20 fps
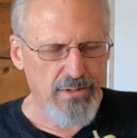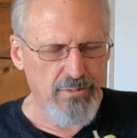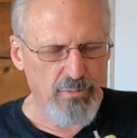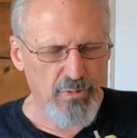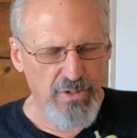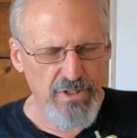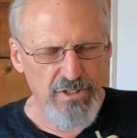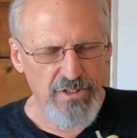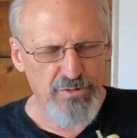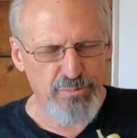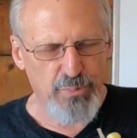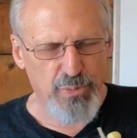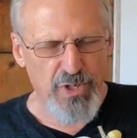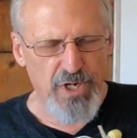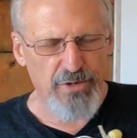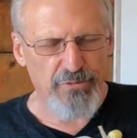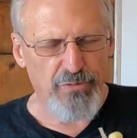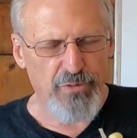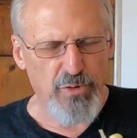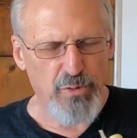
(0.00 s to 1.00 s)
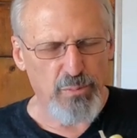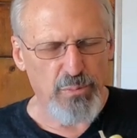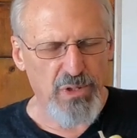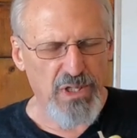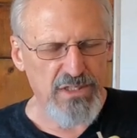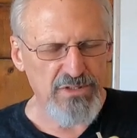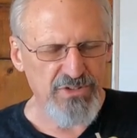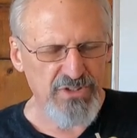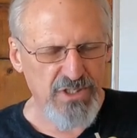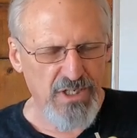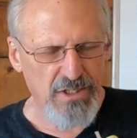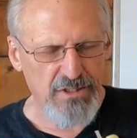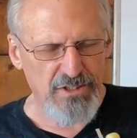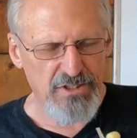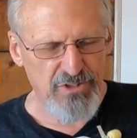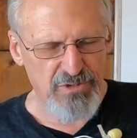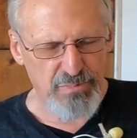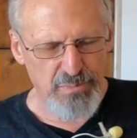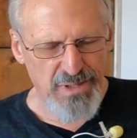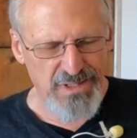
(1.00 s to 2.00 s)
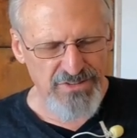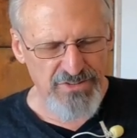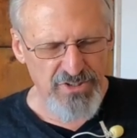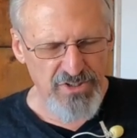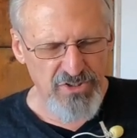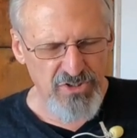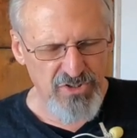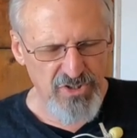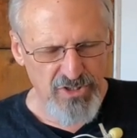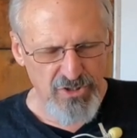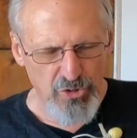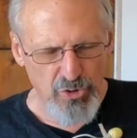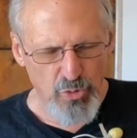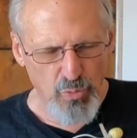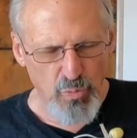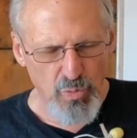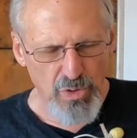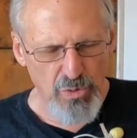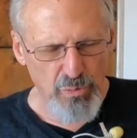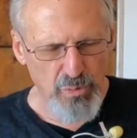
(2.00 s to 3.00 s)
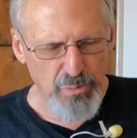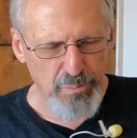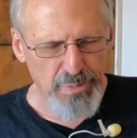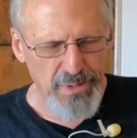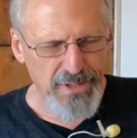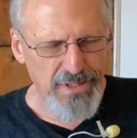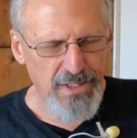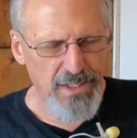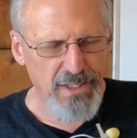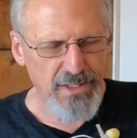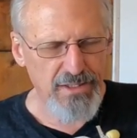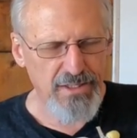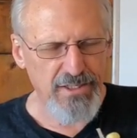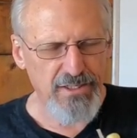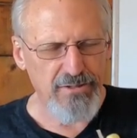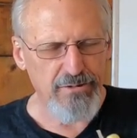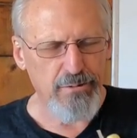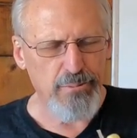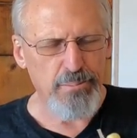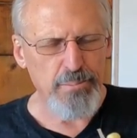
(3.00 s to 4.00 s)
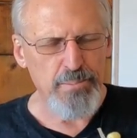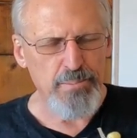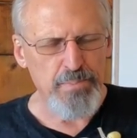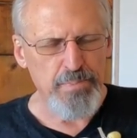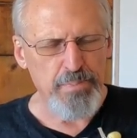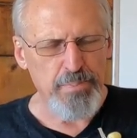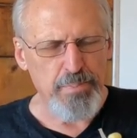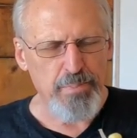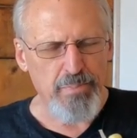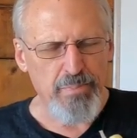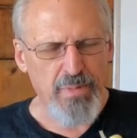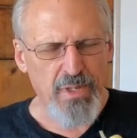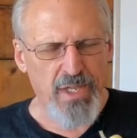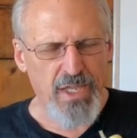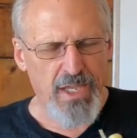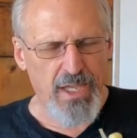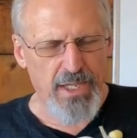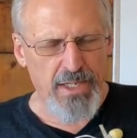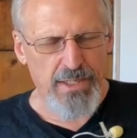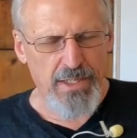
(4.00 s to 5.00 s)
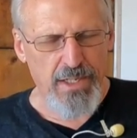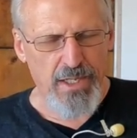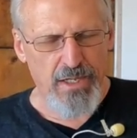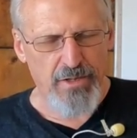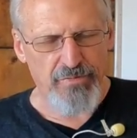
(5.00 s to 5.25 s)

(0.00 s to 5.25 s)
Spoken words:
And we just pray for your blessing on this message, that your will would be done here. And